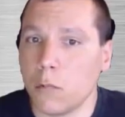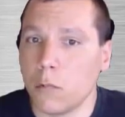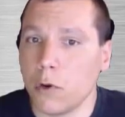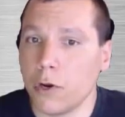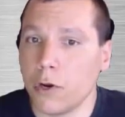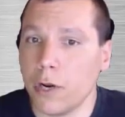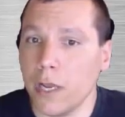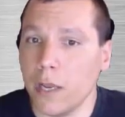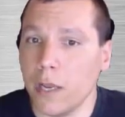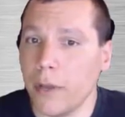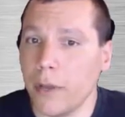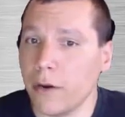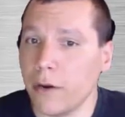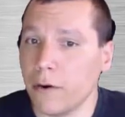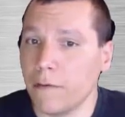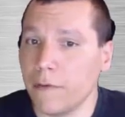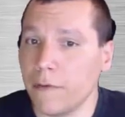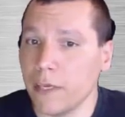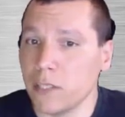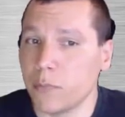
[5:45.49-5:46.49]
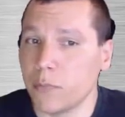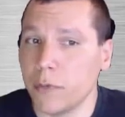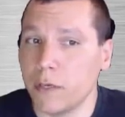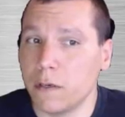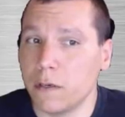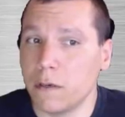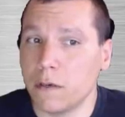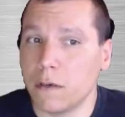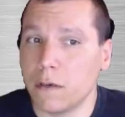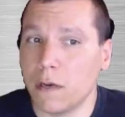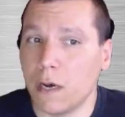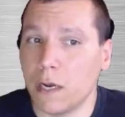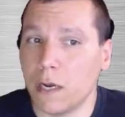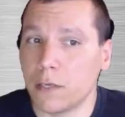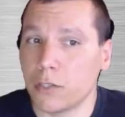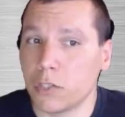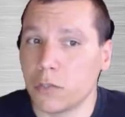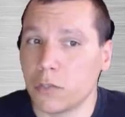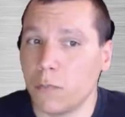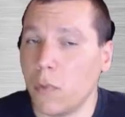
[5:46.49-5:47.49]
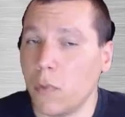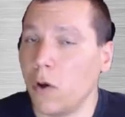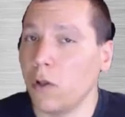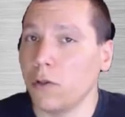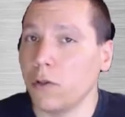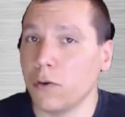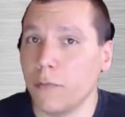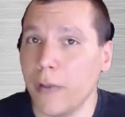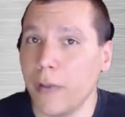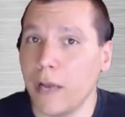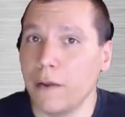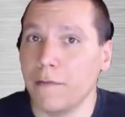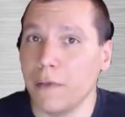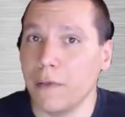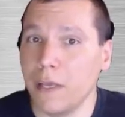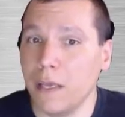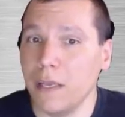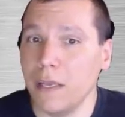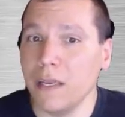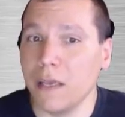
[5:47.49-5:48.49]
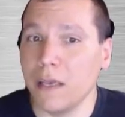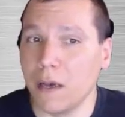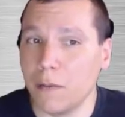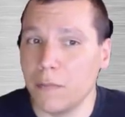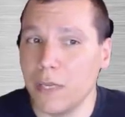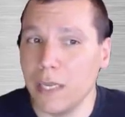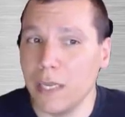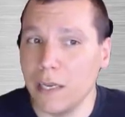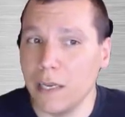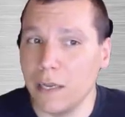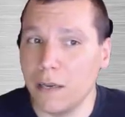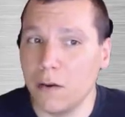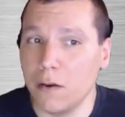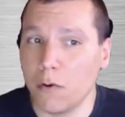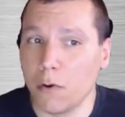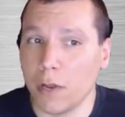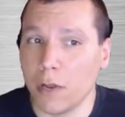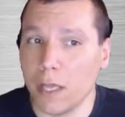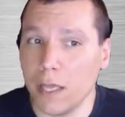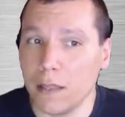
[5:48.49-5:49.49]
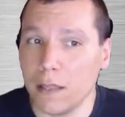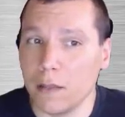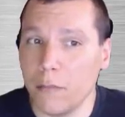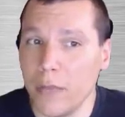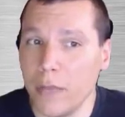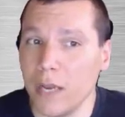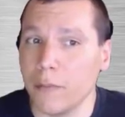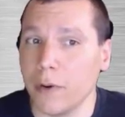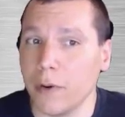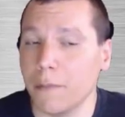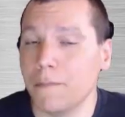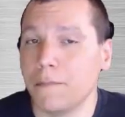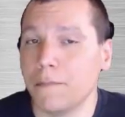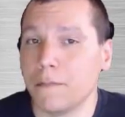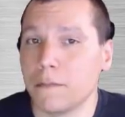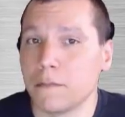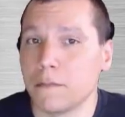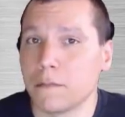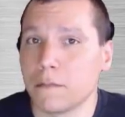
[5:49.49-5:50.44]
where you're going to get a better investment on a smaller amount of income needed in order to hit the minimum.